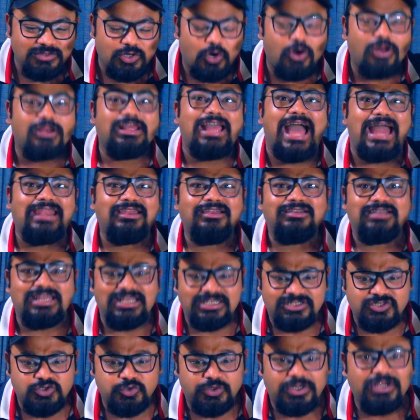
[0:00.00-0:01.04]
organic
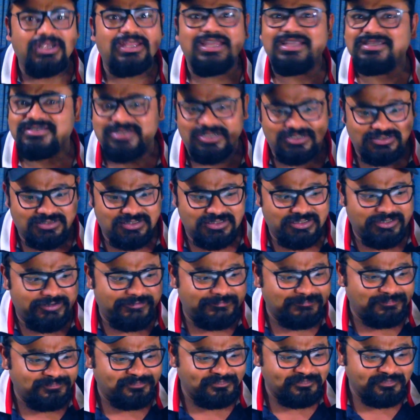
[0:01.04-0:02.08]
taste, you can taste it,
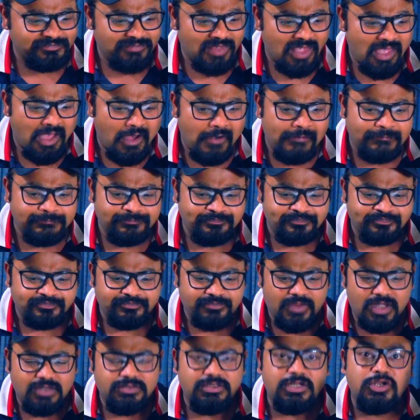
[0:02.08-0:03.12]

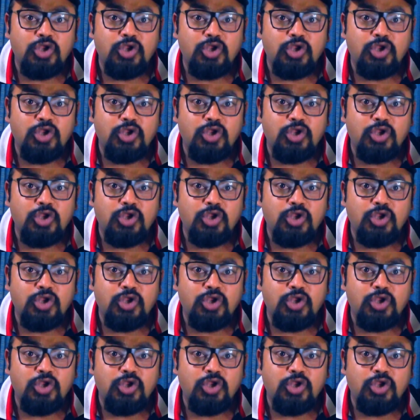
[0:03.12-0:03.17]
the